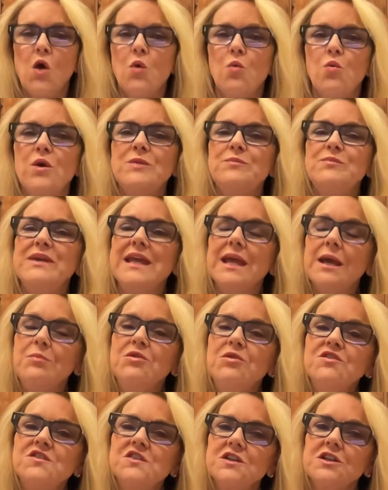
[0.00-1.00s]
would be
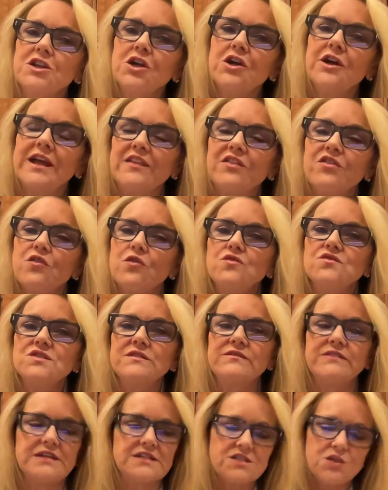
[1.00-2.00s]
able to look at those
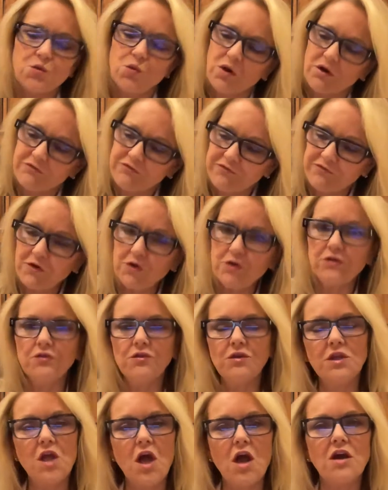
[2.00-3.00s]
of us who are further
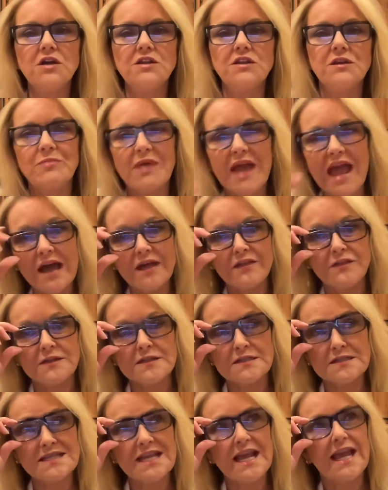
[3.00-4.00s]
along on the path
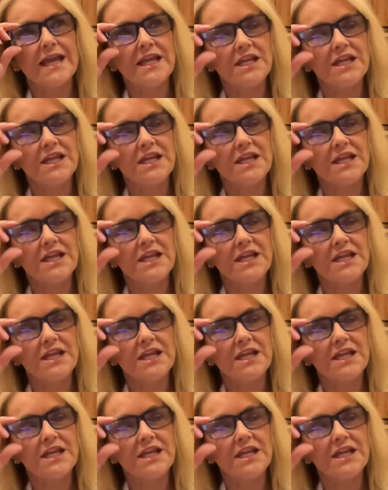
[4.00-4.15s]
and say,